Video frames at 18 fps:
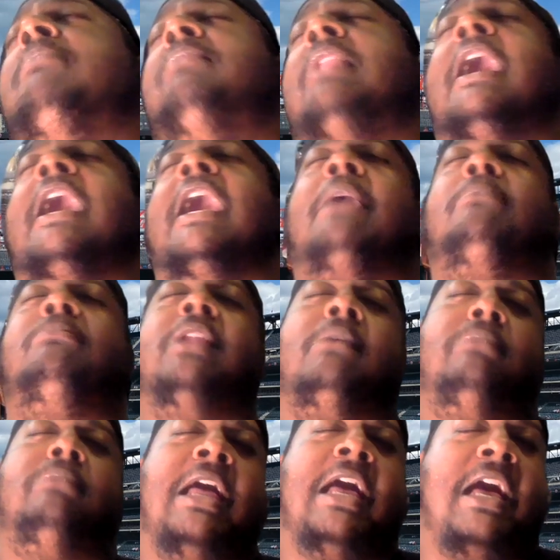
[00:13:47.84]
blah,
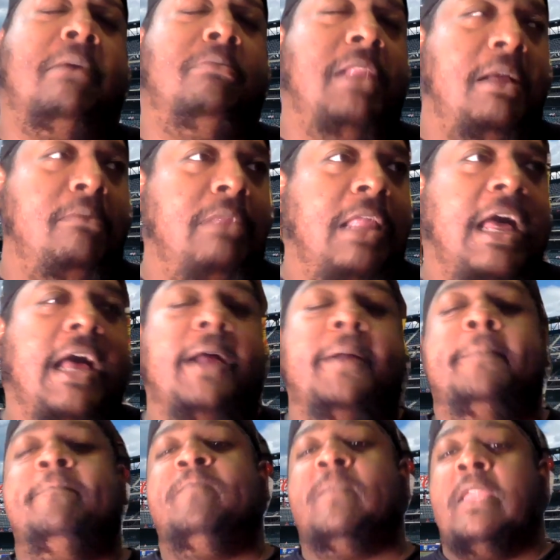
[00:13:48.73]
blah, blah, blah, blah.
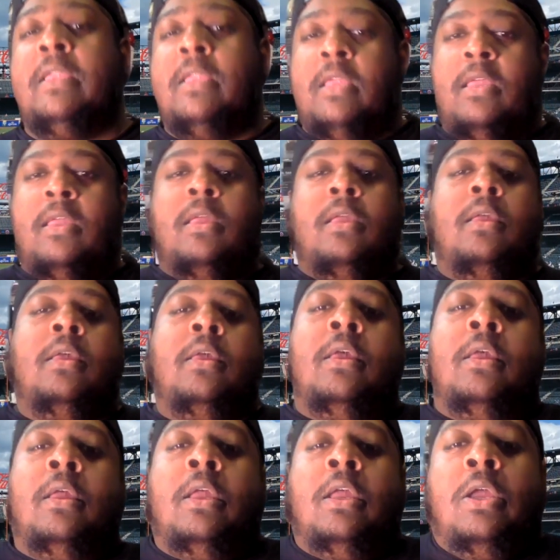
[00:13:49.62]

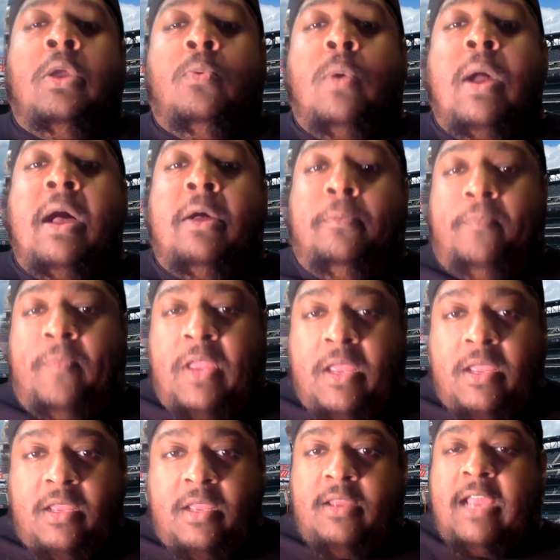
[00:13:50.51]
Well,
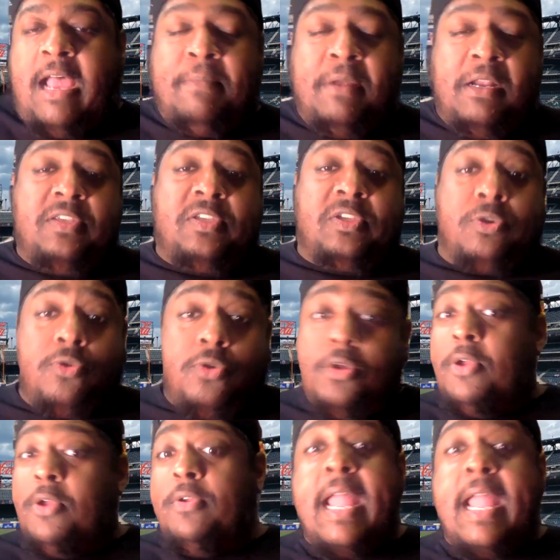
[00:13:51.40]
I'm going to school
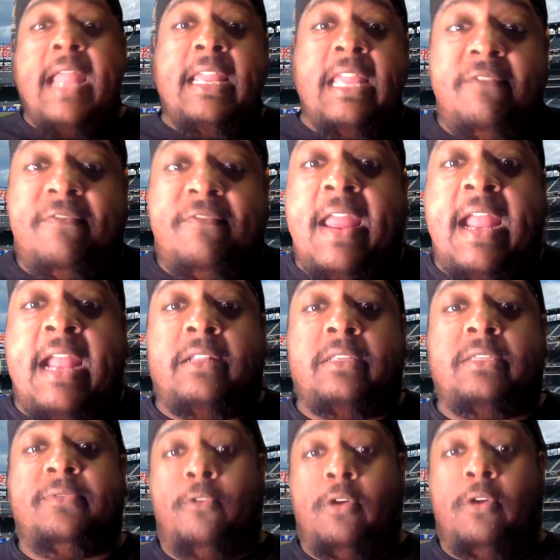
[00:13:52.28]
you Yankee
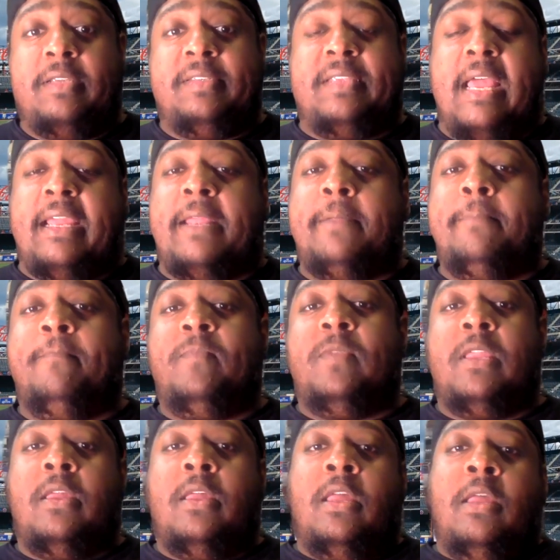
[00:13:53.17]
fans for a second
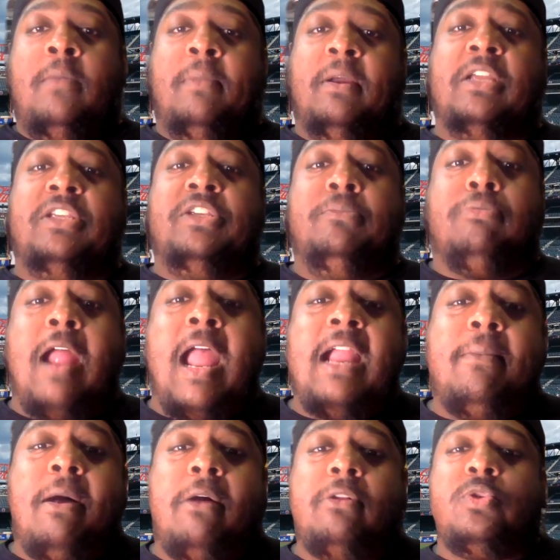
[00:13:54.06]
because you brag
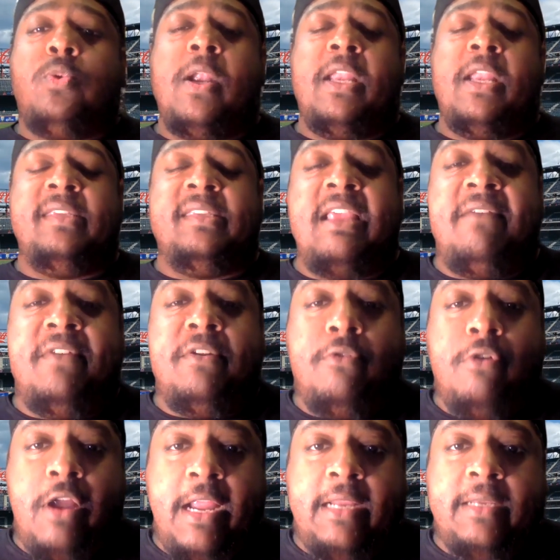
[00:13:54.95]
about 27
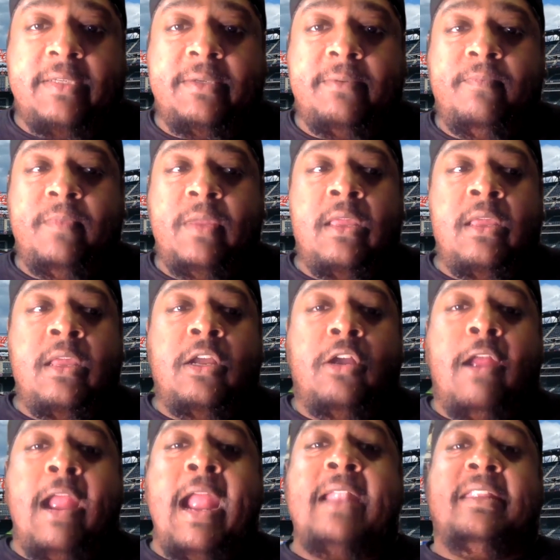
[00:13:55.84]
rings.
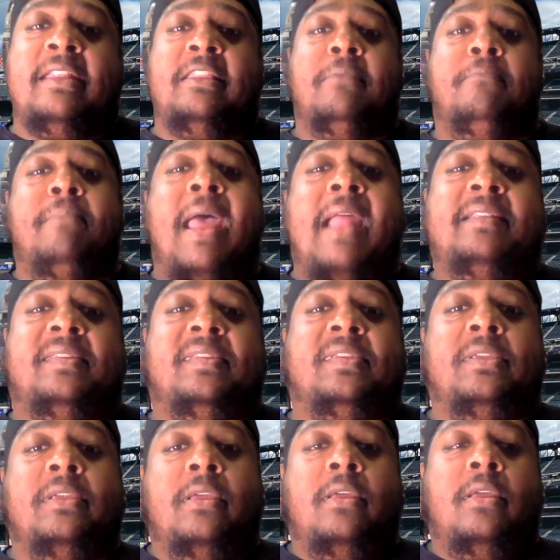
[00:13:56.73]
Granted, the
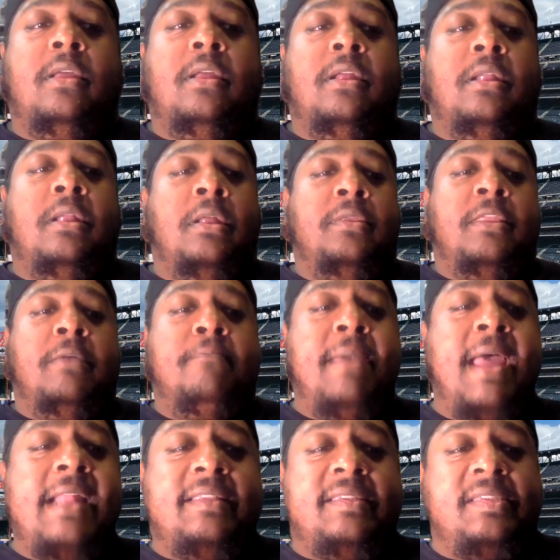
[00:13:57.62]
Mets
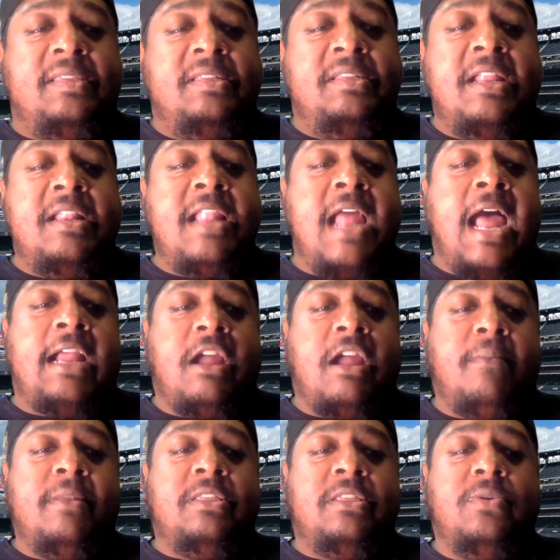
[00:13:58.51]
did not
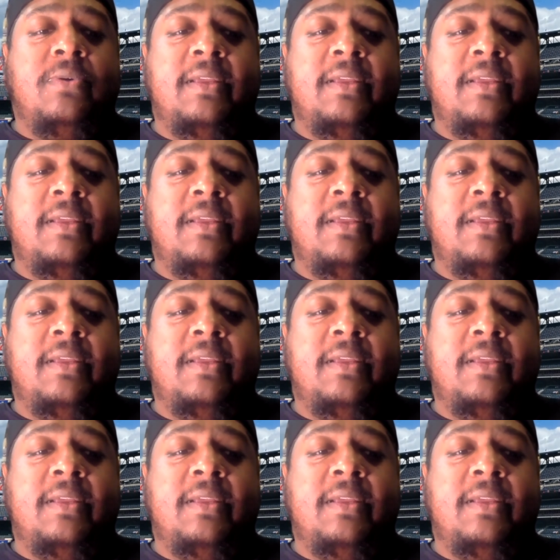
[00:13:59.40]
come into